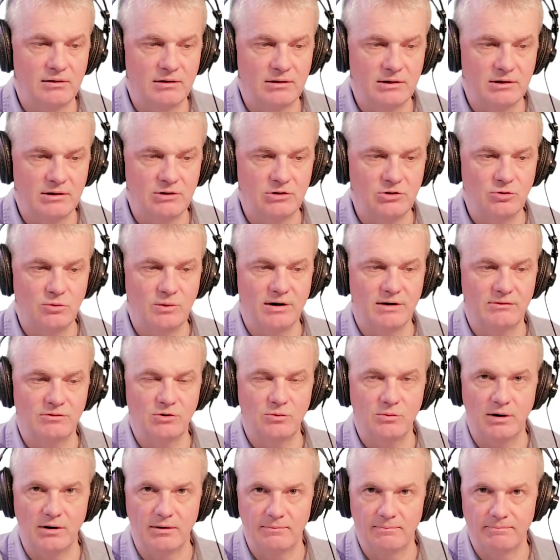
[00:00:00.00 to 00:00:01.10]
You can do whatever you
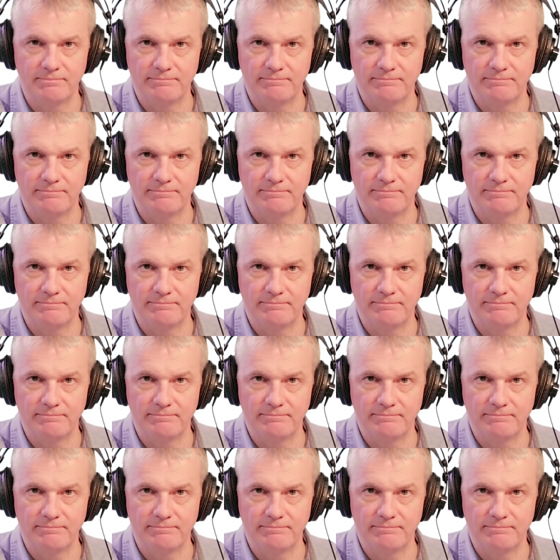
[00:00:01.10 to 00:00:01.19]
want.